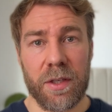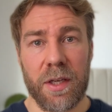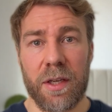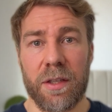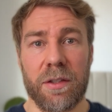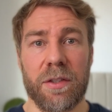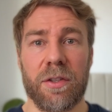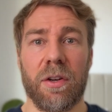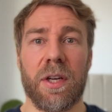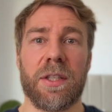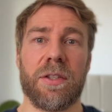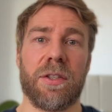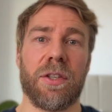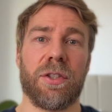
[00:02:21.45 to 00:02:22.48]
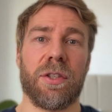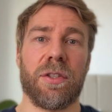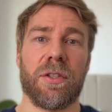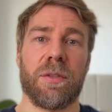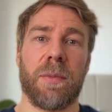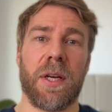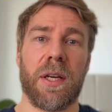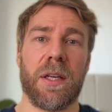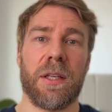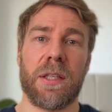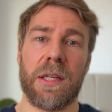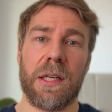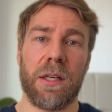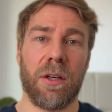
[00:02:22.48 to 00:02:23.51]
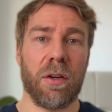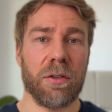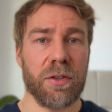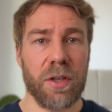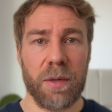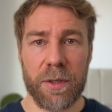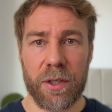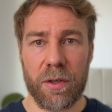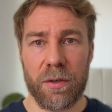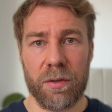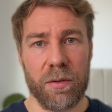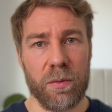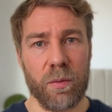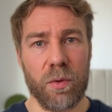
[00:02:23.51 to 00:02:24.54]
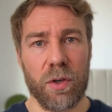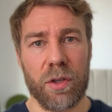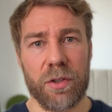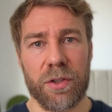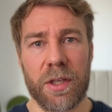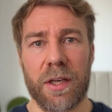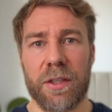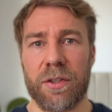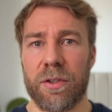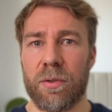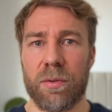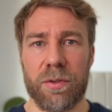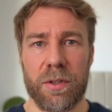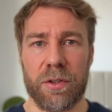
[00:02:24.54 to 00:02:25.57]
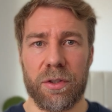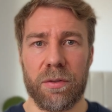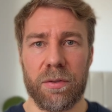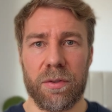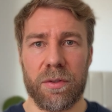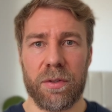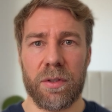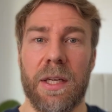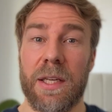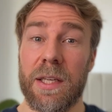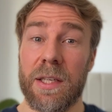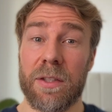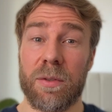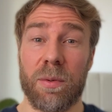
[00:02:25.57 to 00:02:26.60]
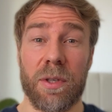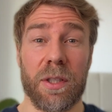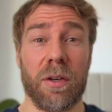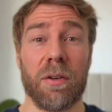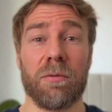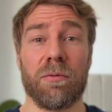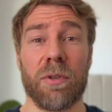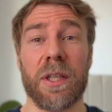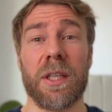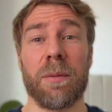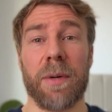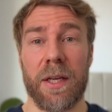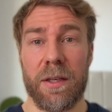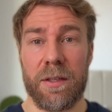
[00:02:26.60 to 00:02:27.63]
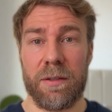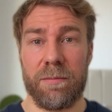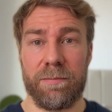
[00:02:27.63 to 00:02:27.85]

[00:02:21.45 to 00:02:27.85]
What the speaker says: and design decisions made a long time ago were starting to cause issues. Here's where it got really bad.